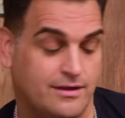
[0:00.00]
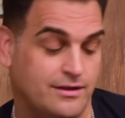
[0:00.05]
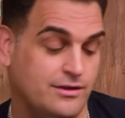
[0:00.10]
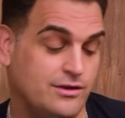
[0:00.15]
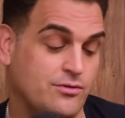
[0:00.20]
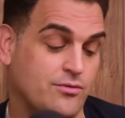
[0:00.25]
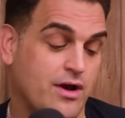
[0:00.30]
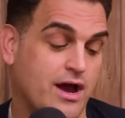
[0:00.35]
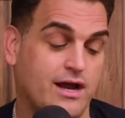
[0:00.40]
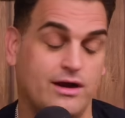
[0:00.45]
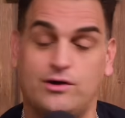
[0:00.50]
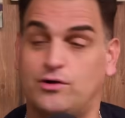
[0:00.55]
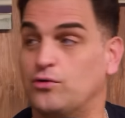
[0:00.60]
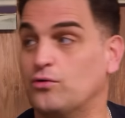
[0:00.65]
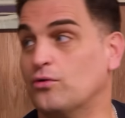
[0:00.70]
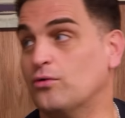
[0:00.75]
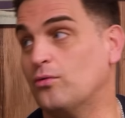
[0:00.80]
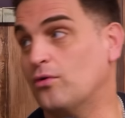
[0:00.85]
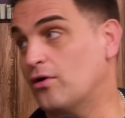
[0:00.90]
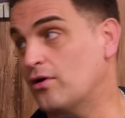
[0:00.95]
You had
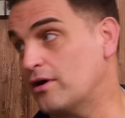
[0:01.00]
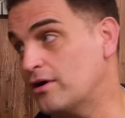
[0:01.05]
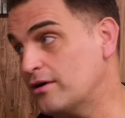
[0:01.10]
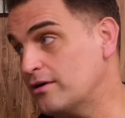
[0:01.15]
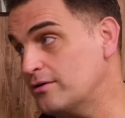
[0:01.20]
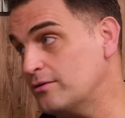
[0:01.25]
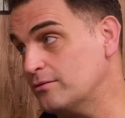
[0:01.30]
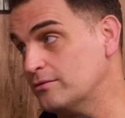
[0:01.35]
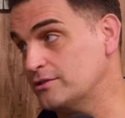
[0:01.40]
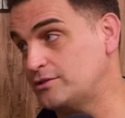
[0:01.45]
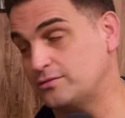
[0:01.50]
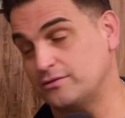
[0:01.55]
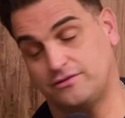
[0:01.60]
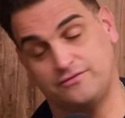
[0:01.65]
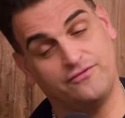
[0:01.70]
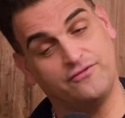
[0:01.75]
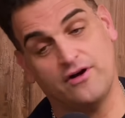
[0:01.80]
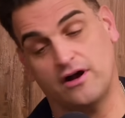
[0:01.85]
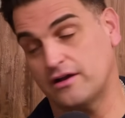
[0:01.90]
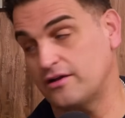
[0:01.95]
Cool Water, which was
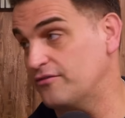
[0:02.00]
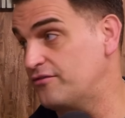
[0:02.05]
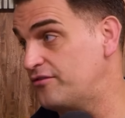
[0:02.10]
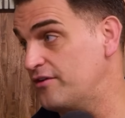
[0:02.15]
fucking